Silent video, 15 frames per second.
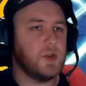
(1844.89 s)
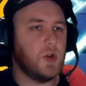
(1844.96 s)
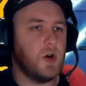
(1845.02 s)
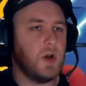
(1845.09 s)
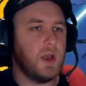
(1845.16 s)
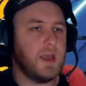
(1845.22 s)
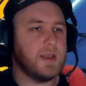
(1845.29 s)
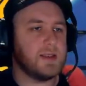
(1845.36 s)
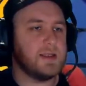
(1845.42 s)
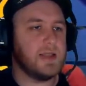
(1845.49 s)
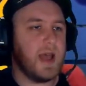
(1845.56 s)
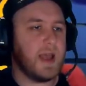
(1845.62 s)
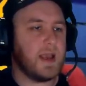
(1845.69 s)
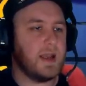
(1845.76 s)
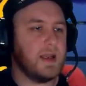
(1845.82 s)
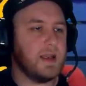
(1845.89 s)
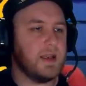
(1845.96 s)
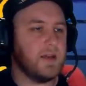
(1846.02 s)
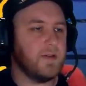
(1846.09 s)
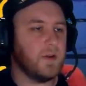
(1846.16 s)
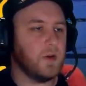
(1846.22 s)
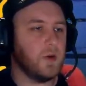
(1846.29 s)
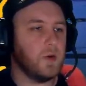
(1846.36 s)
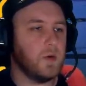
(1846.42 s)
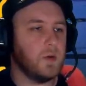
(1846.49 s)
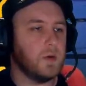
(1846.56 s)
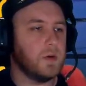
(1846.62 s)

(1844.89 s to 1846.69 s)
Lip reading: not exactly difficult.